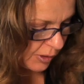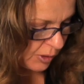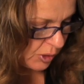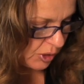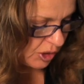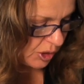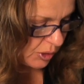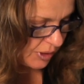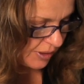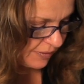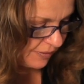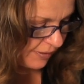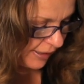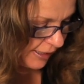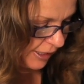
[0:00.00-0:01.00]
You should use a
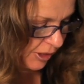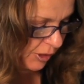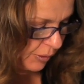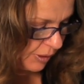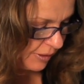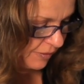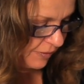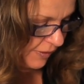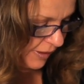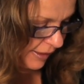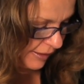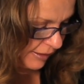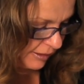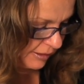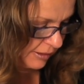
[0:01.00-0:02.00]
fine grit
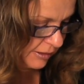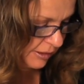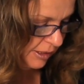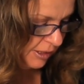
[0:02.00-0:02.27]
file.